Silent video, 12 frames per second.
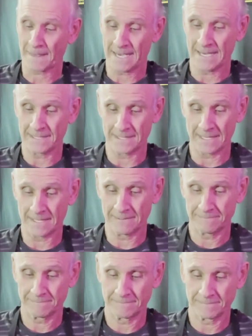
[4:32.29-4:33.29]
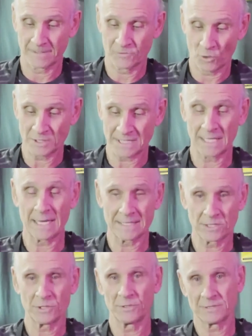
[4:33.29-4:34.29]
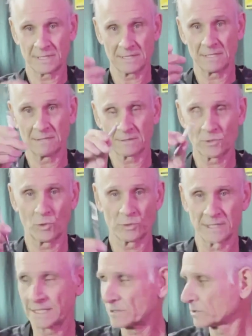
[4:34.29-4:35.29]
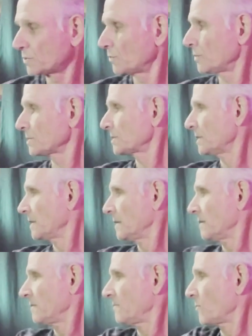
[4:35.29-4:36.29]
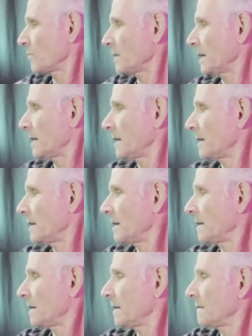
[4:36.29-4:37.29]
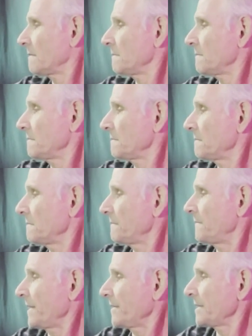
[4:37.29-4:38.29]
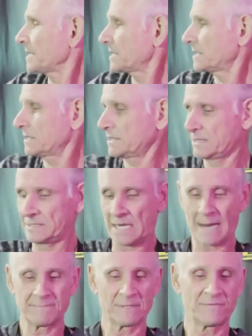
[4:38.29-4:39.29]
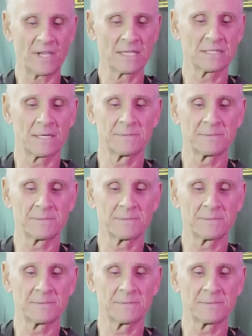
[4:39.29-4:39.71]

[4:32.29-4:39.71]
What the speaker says: And of course, I like to use these little cool dental tools for various types of things that